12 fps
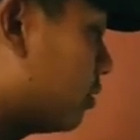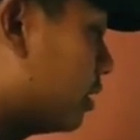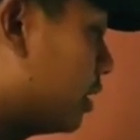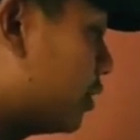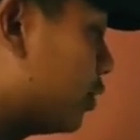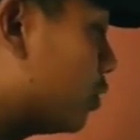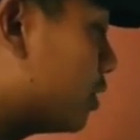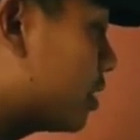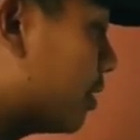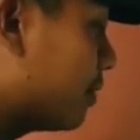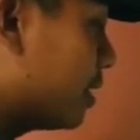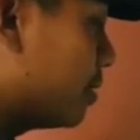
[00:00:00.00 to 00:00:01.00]
These units
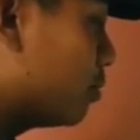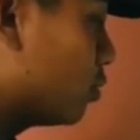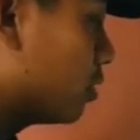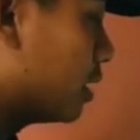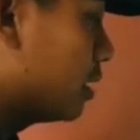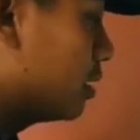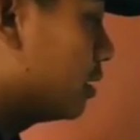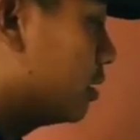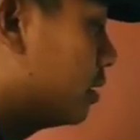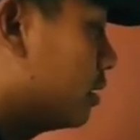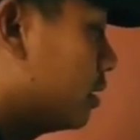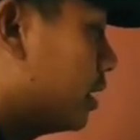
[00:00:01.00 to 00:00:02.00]
are very important.
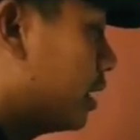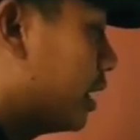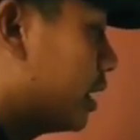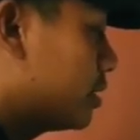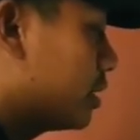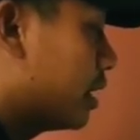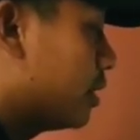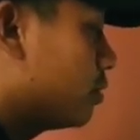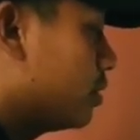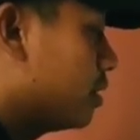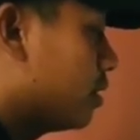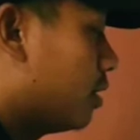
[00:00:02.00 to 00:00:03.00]
SI
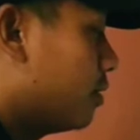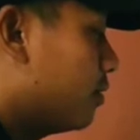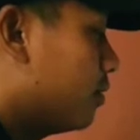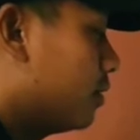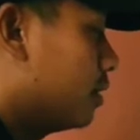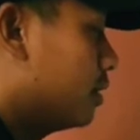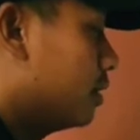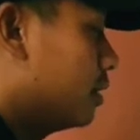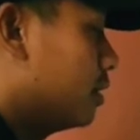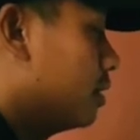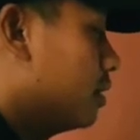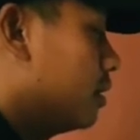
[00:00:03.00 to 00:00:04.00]
unit of
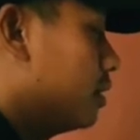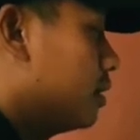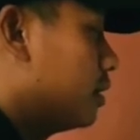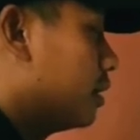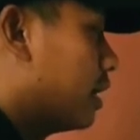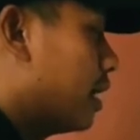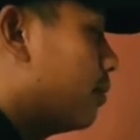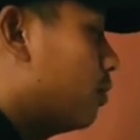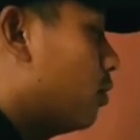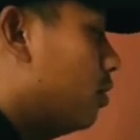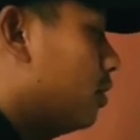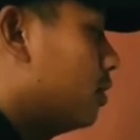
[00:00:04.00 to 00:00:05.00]

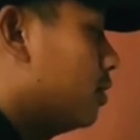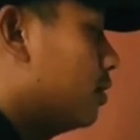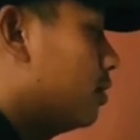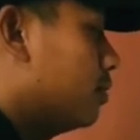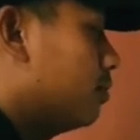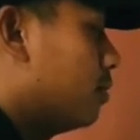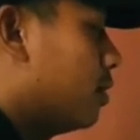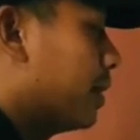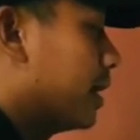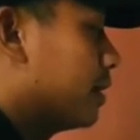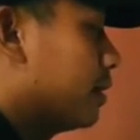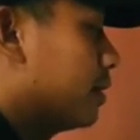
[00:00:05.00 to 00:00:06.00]
dipole moment.